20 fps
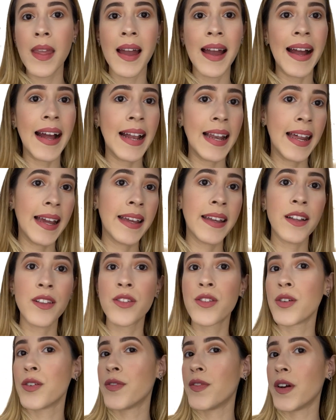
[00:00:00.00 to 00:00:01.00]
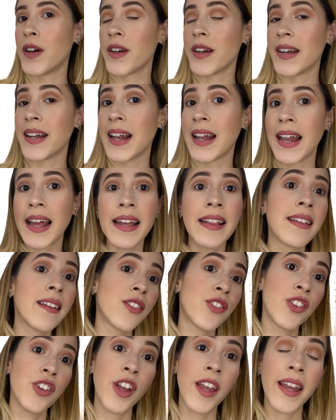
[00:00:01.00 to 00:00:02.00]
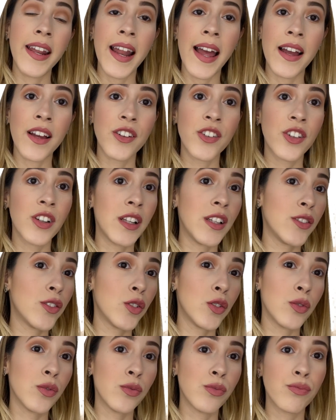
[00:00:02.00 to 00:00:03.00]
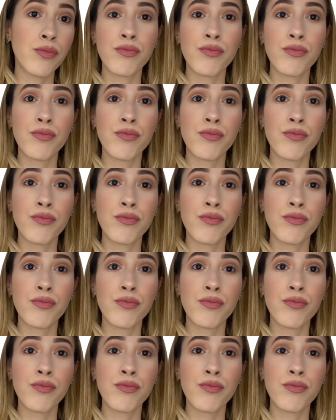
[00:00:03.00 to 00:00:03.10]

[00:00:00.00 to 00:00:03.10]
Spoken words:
I like it so far, and I like the shade actually too.